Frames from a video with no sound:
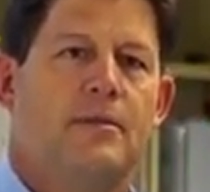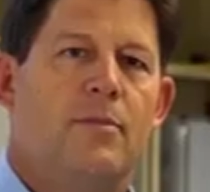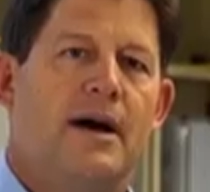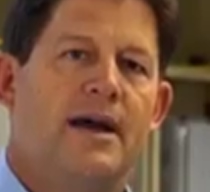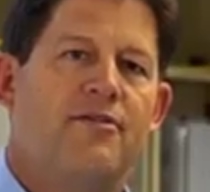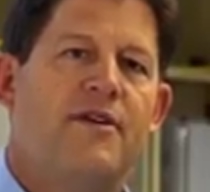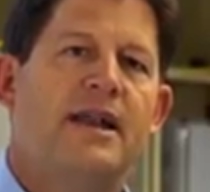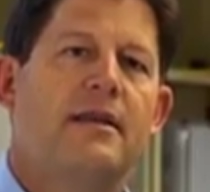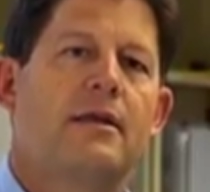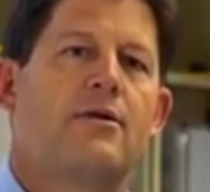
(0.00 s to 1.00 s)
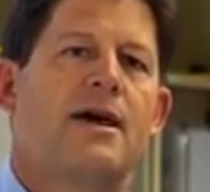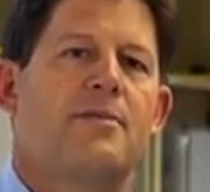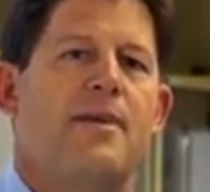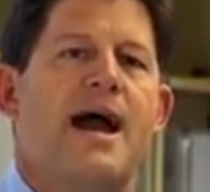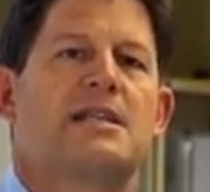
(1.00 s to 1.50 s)
By finding the
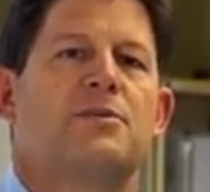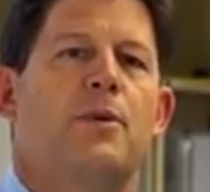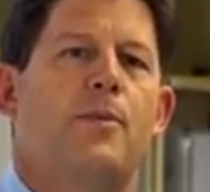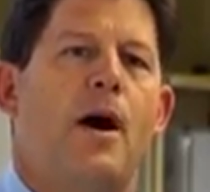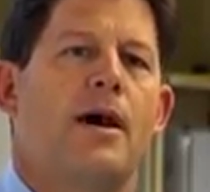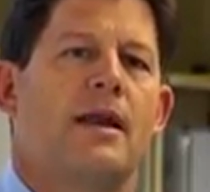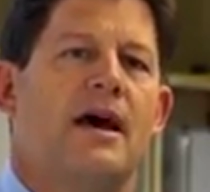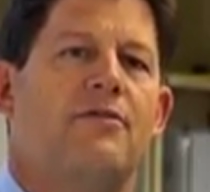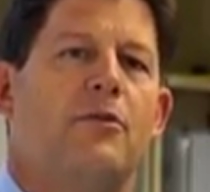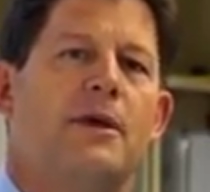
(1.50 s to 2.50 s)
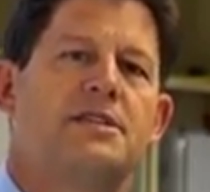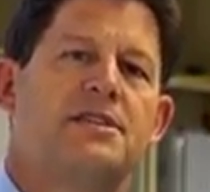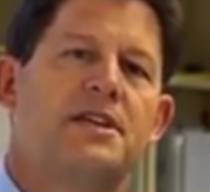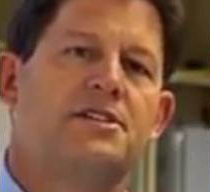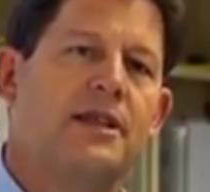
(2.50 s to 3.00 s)
correct maximum on level, we
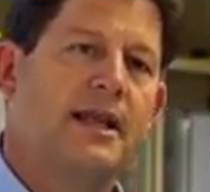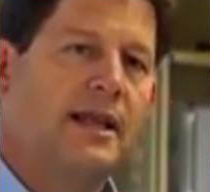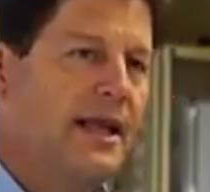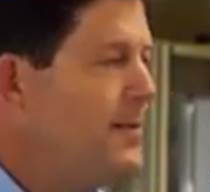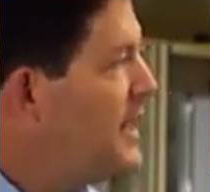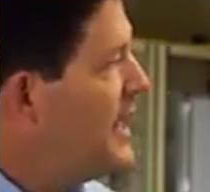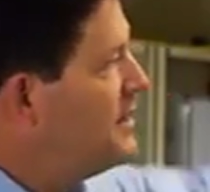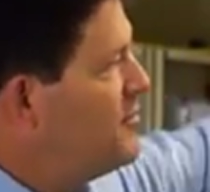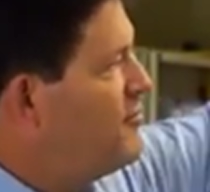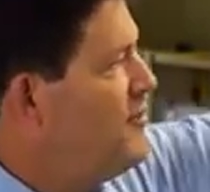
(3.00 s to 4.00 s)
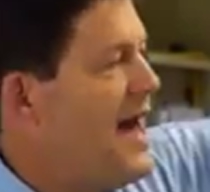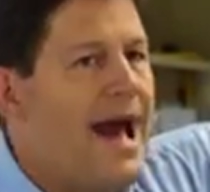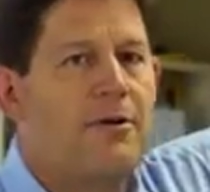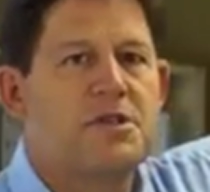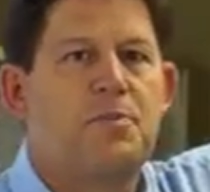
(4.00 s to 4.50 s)
essentially eliminate the
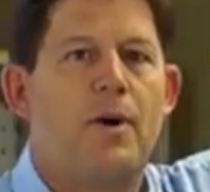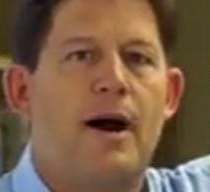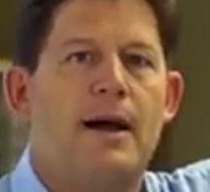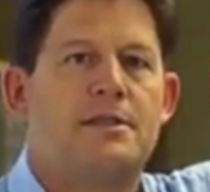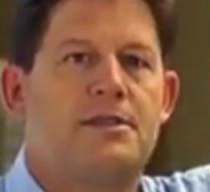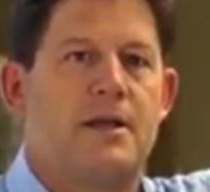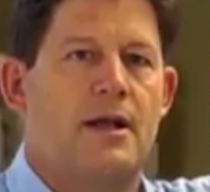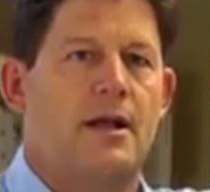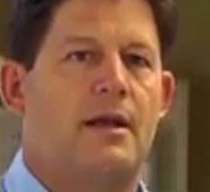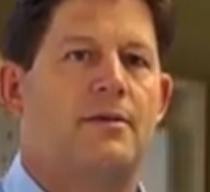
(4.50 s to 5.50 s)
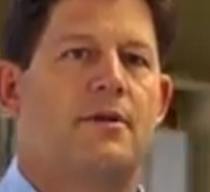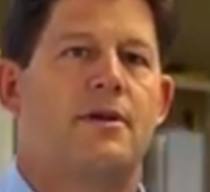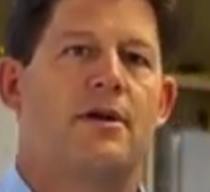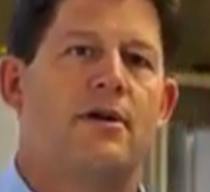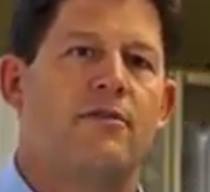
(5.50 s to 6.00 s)
flat response area of the
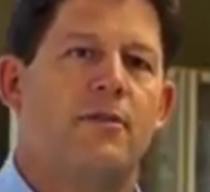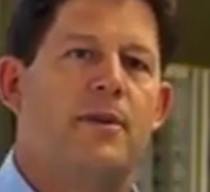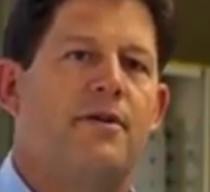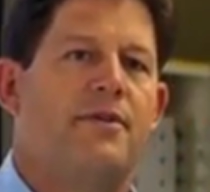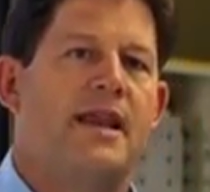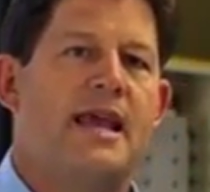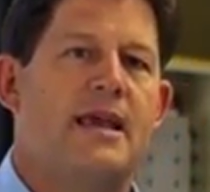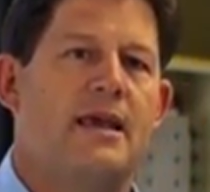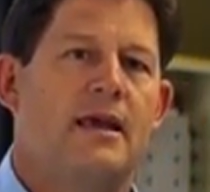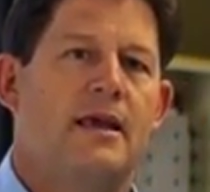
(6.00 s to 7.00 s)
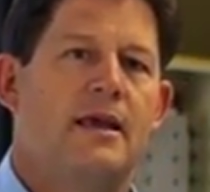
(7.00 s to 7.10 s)
curve above the knee.